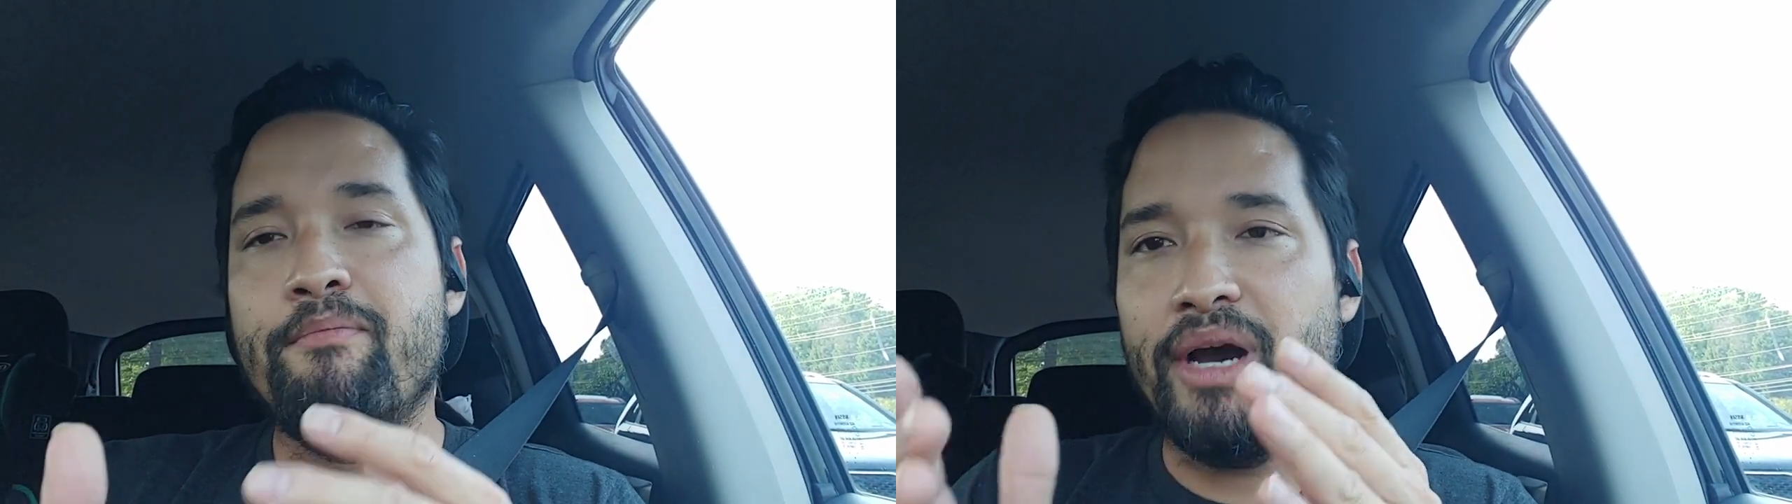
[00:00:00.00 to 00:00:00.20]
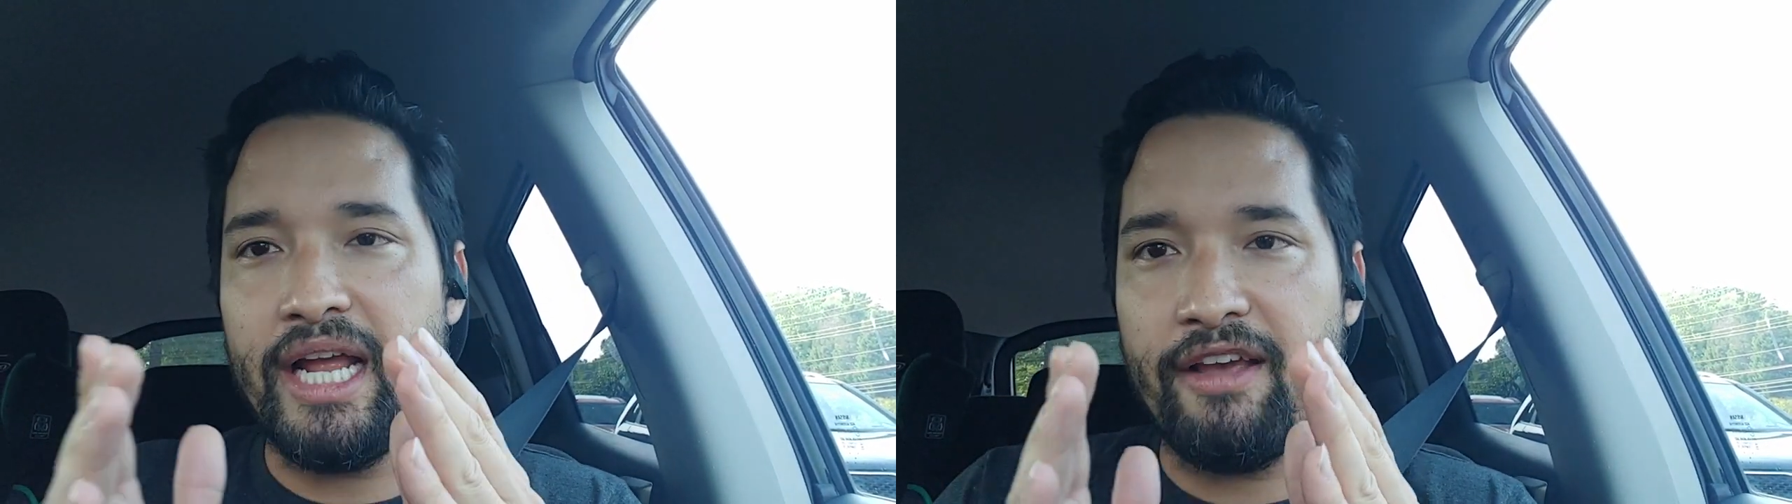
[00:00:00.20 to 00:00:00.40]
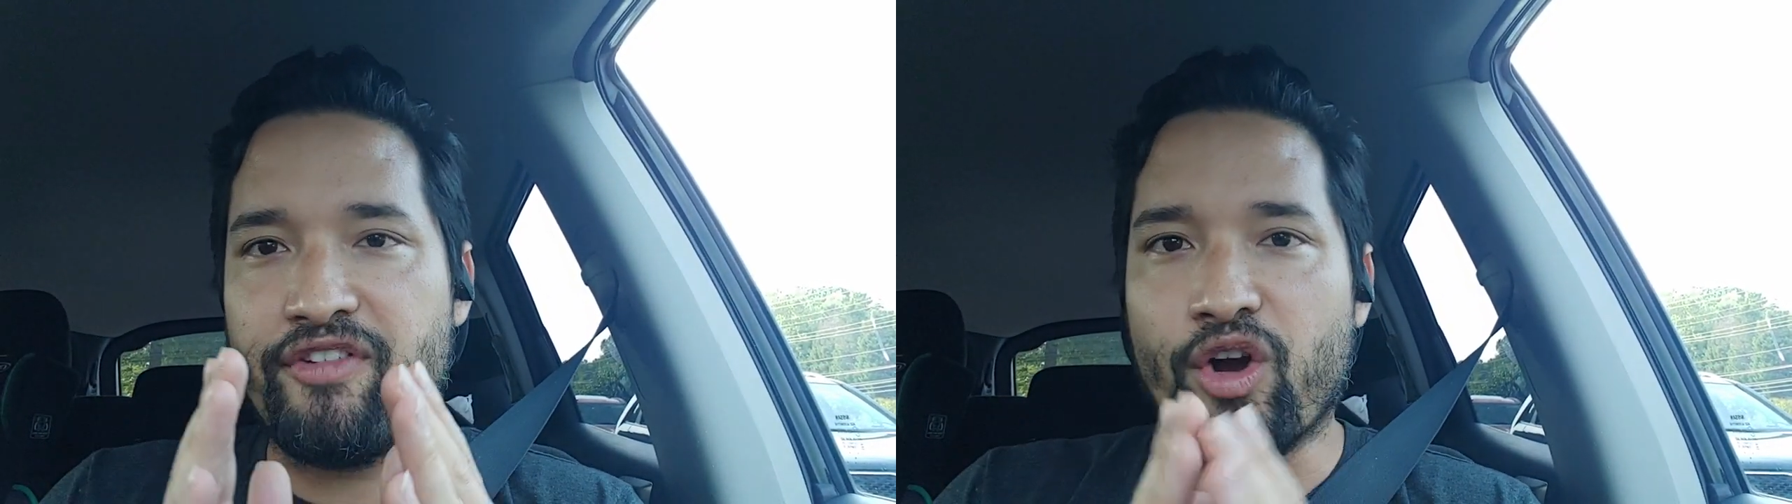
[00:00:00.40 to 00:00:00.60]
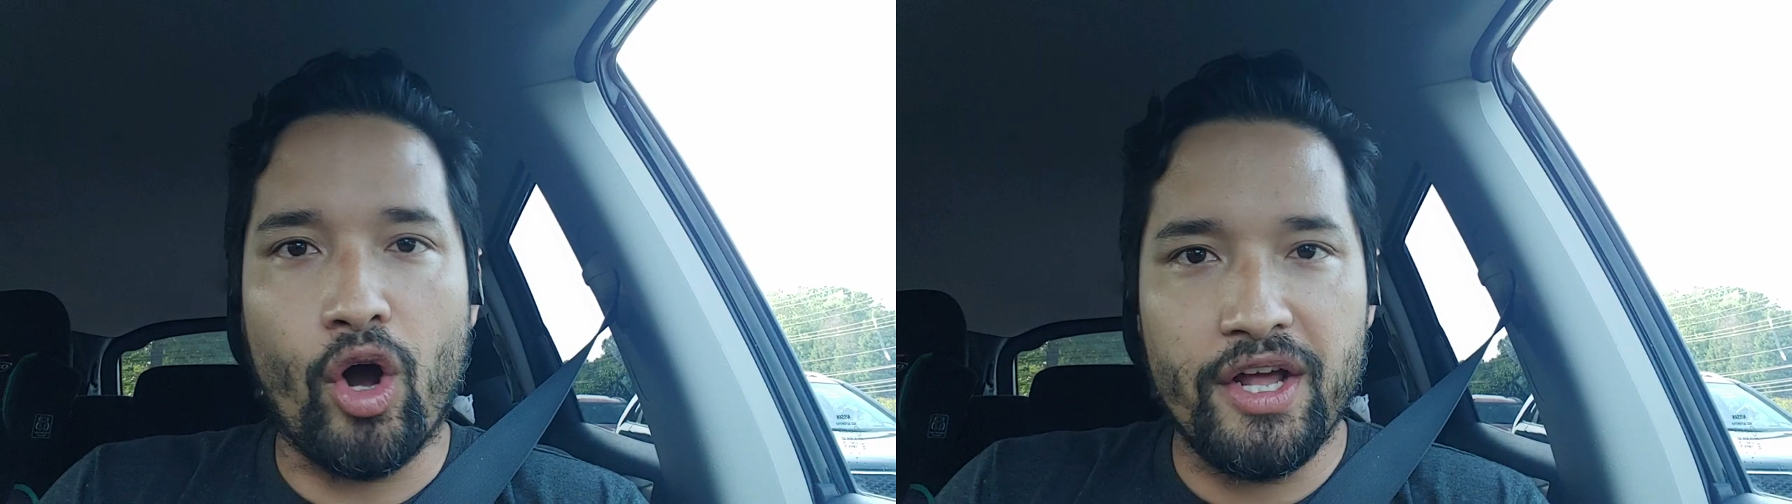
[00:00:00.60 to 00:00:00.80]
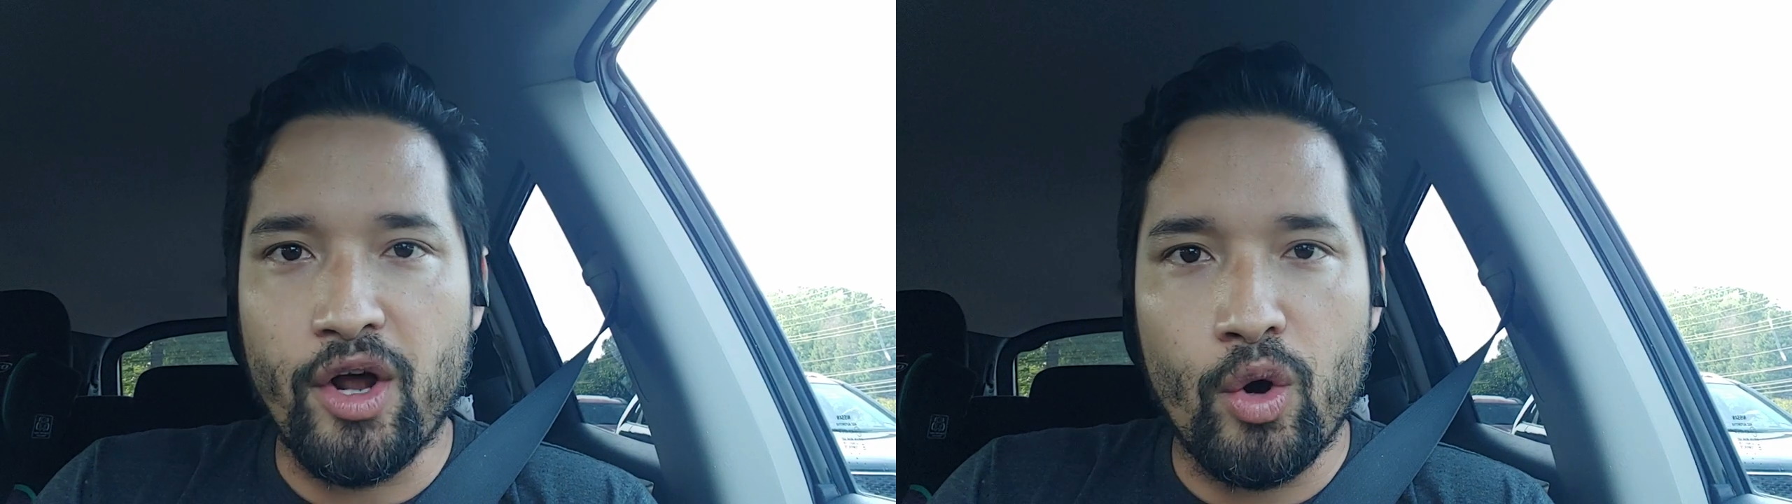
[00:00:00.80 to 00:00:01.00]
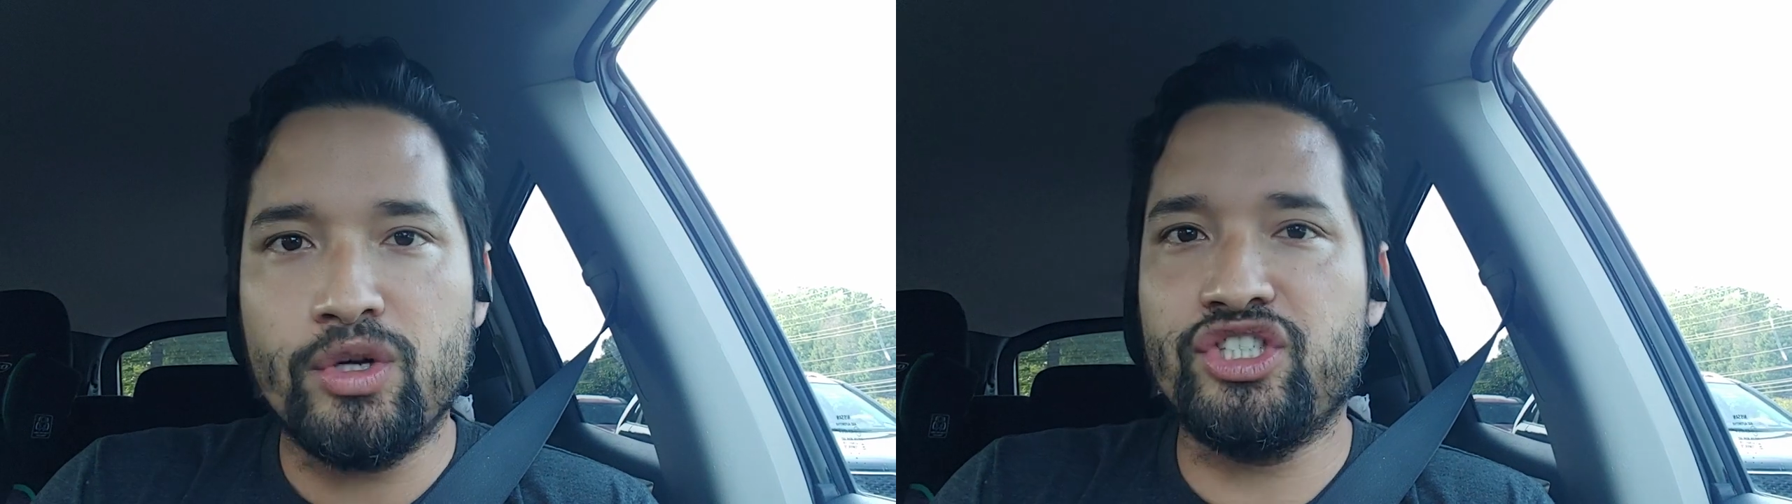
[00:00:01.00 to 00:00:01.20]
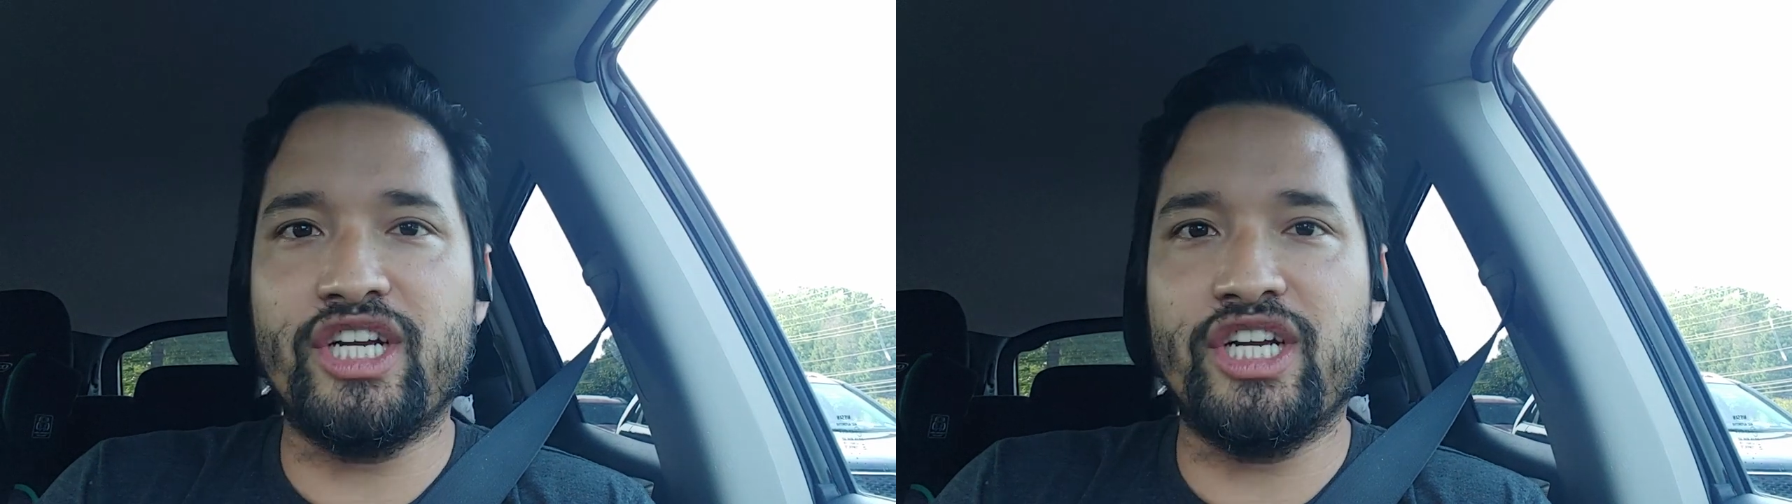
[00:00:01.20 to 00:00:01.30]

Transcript: But if you're an older